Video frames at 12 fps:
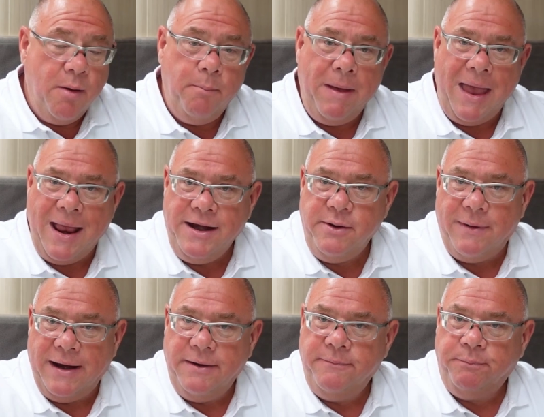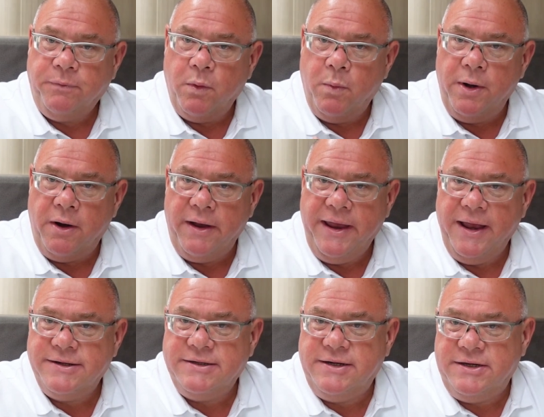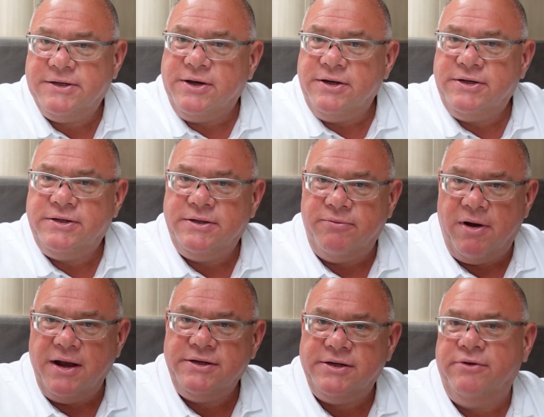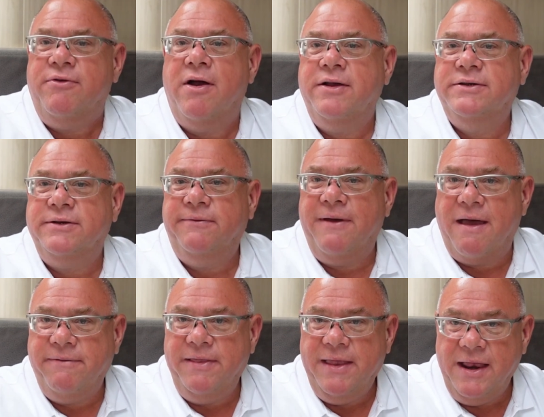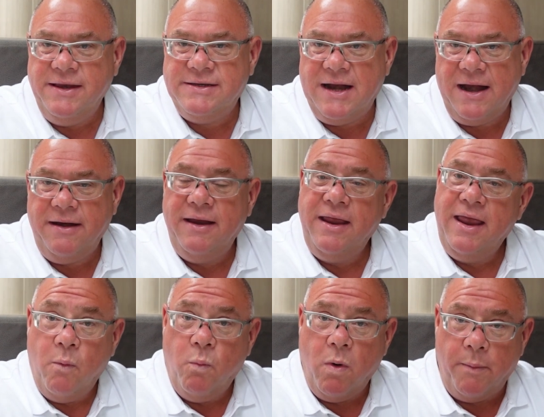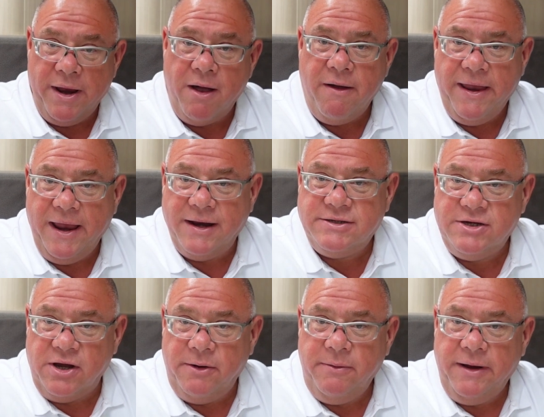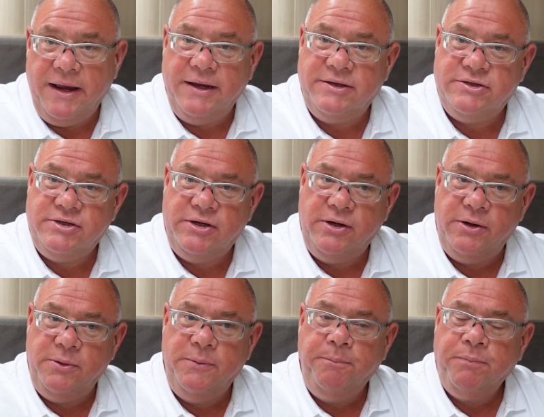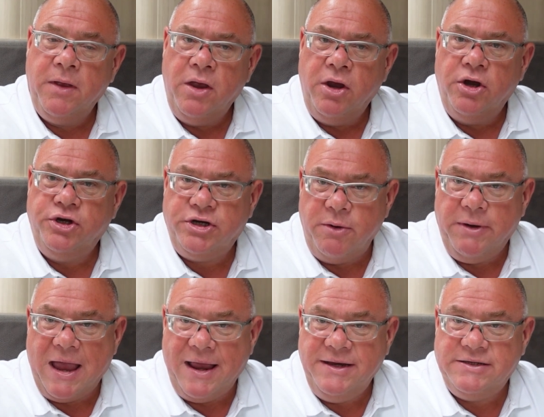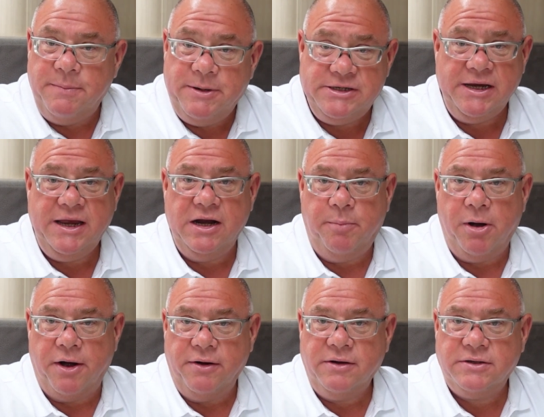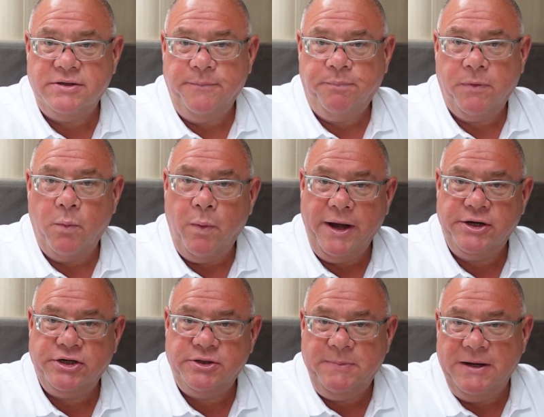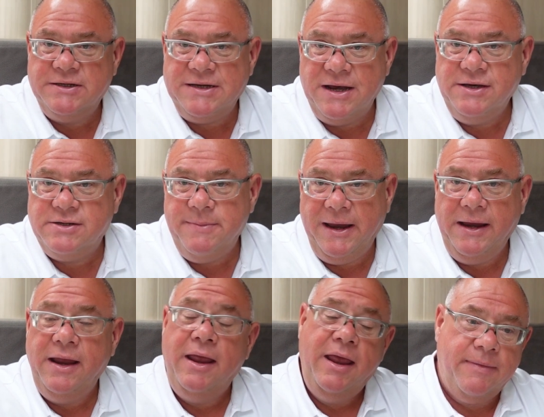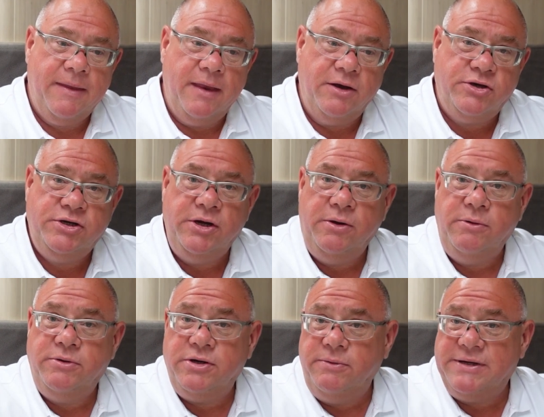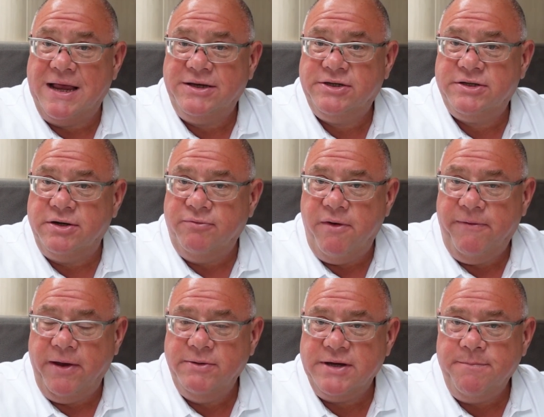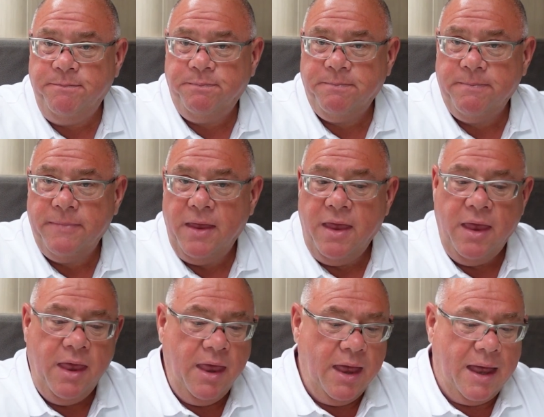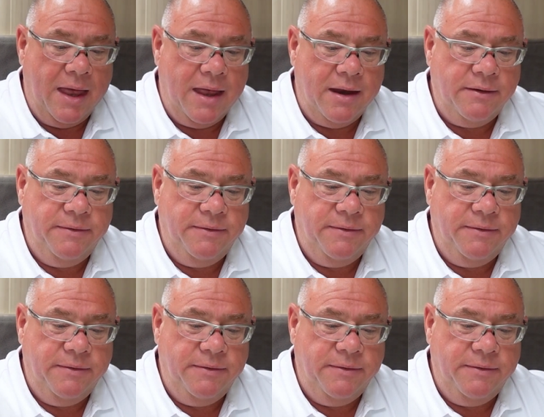But anyway, we're not here to discuss the rights and wrongs of having the internet. What we are here to do is to showcase a particular product which has been sent to me to do tests and reviews on. And